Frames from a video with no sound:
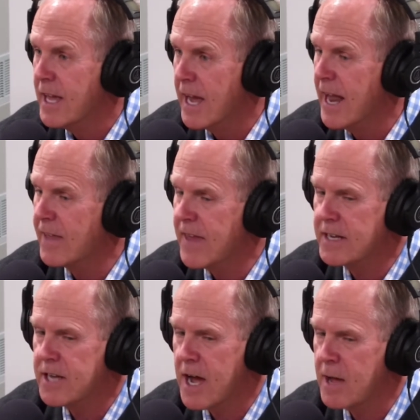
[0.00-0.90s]
And at that
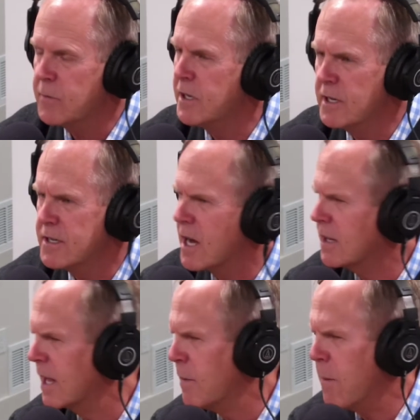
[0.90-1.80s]
time, you didn't talk a
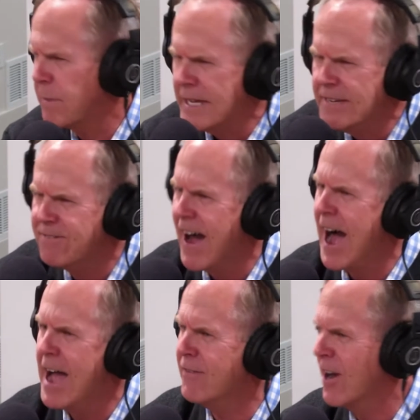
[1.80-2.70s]
lot about
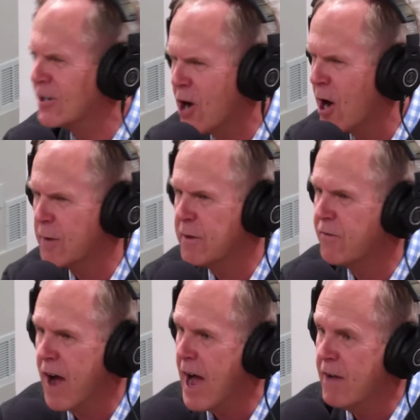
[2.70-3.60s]
P5 and Autonomy
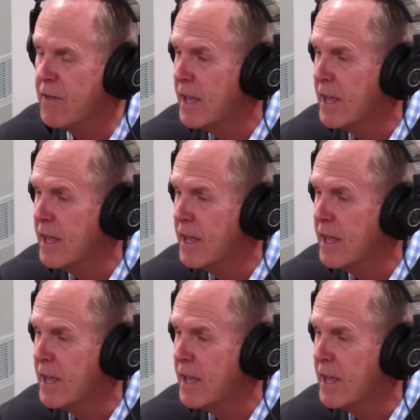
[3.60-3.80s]
5.